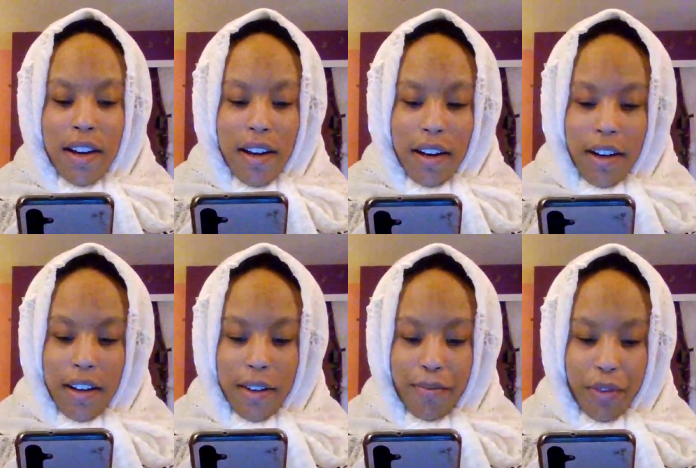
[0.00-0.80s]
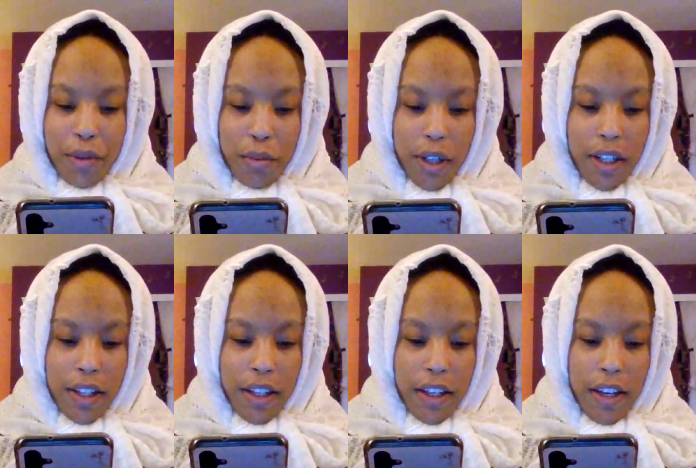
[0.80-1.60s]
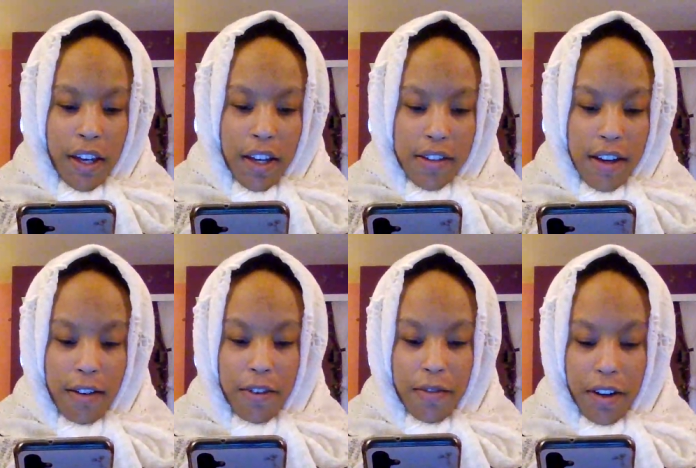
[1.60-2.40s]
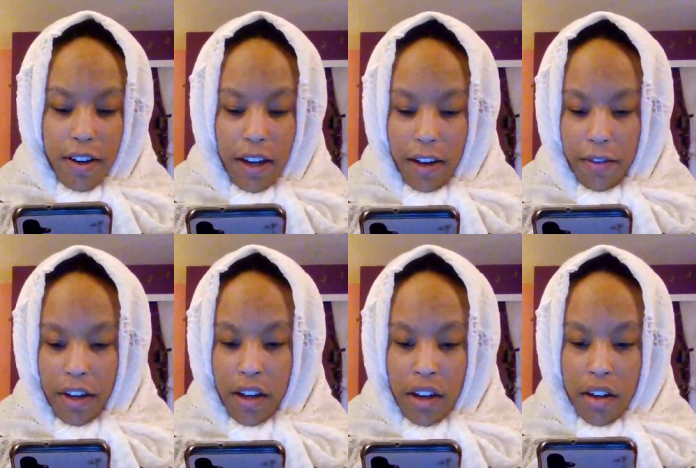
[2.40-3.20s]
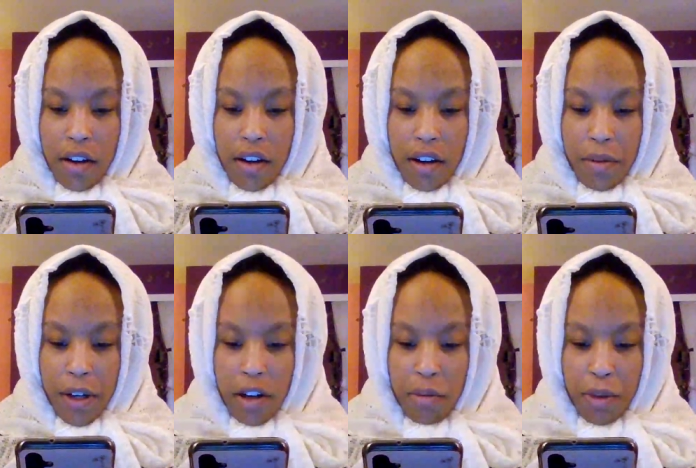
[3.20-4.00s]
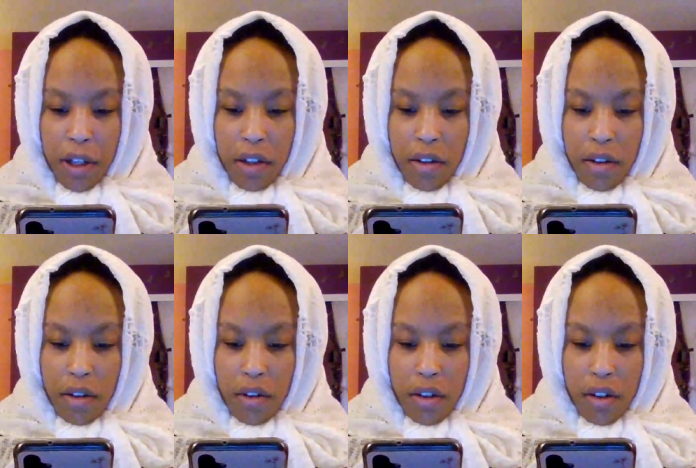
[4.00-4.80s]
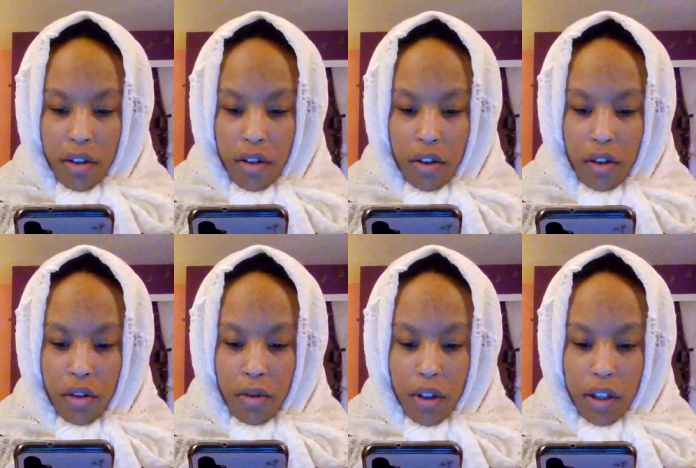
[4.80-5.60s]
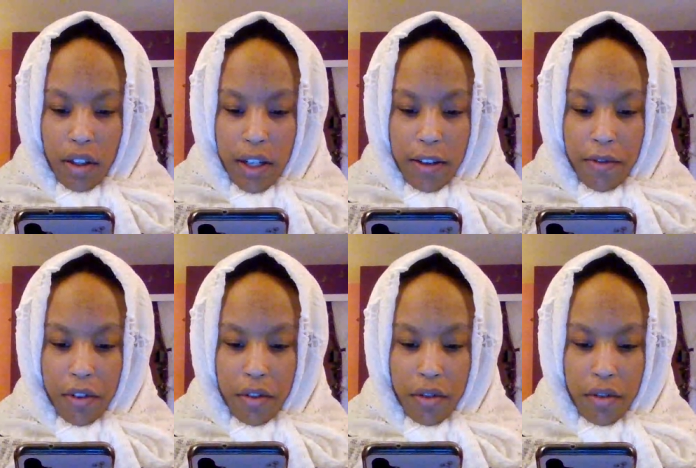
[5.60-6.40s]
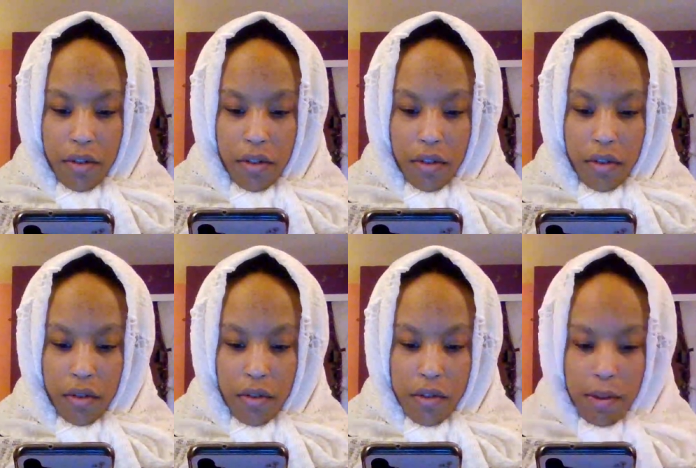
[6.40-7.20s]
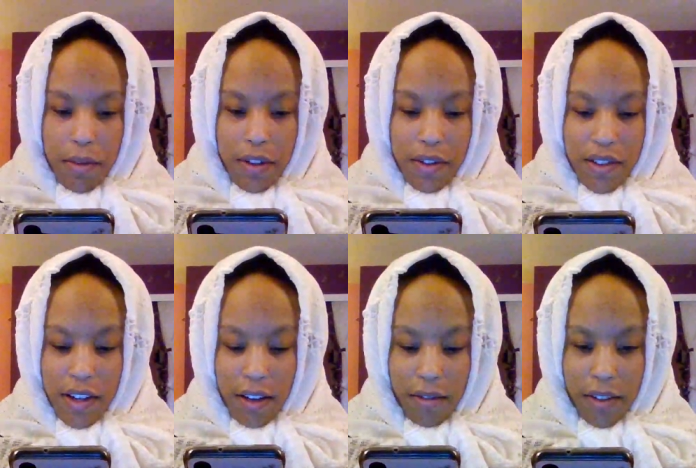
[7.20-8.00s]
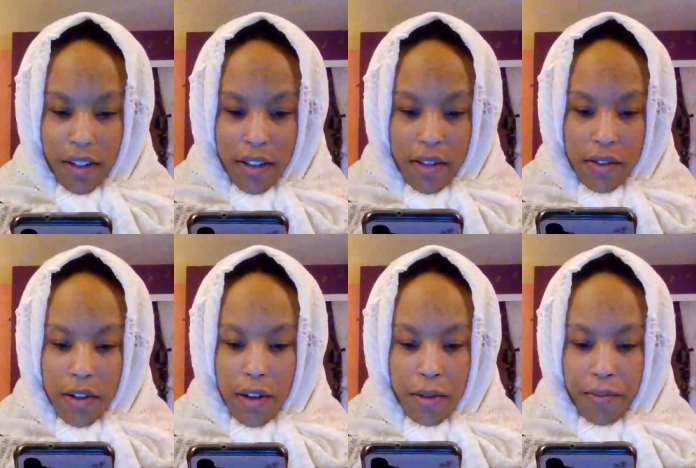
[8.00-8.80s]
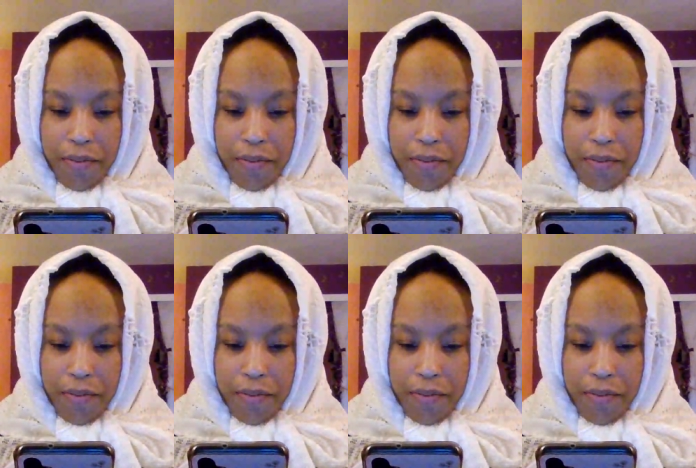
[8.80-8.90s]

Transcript: Um, what? It's heavy, very heavy. Um, help me, you on the left, do something yourself. So,